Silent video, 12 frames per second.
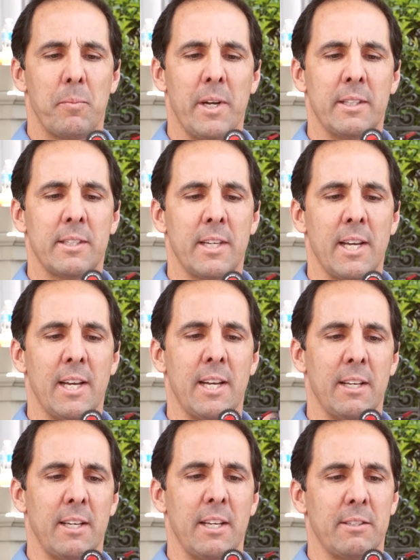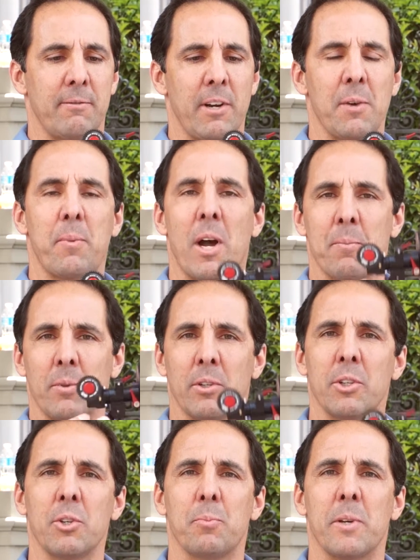But uh, it's a very
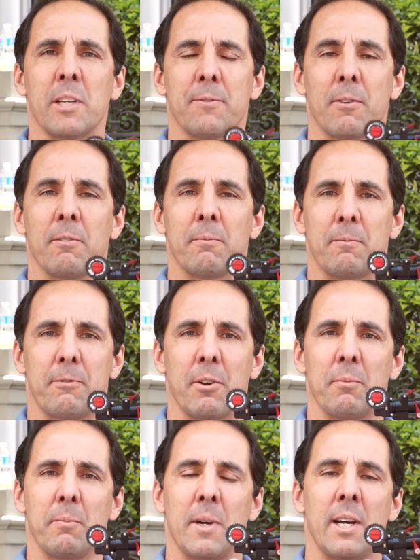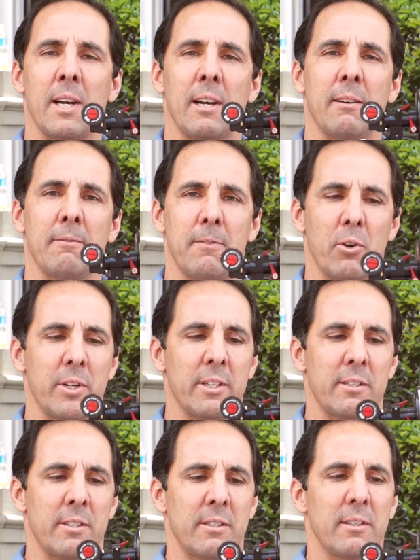popular new piece from, from uh,
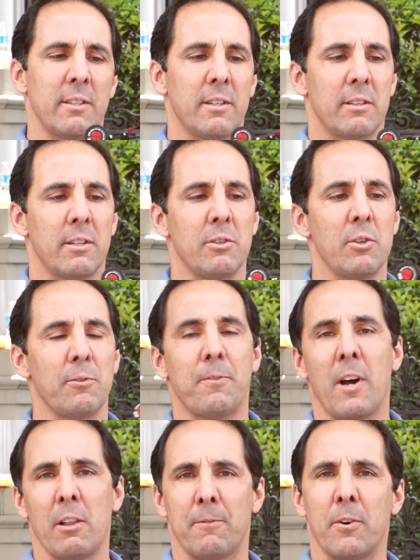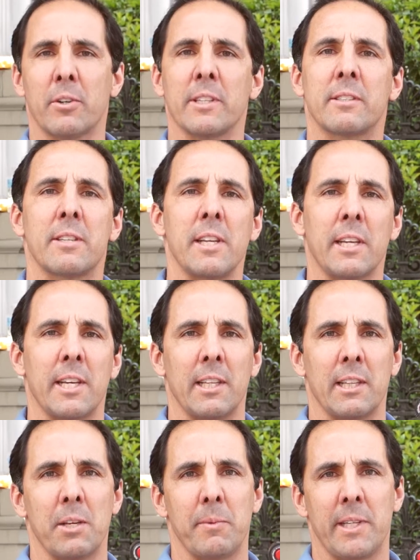Vocas, the new Follow Focus Cine
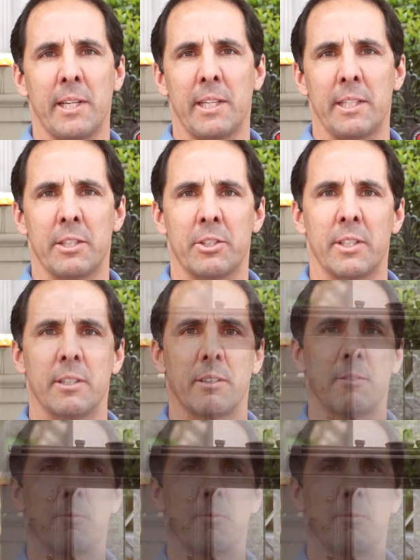Kit Limited Edition.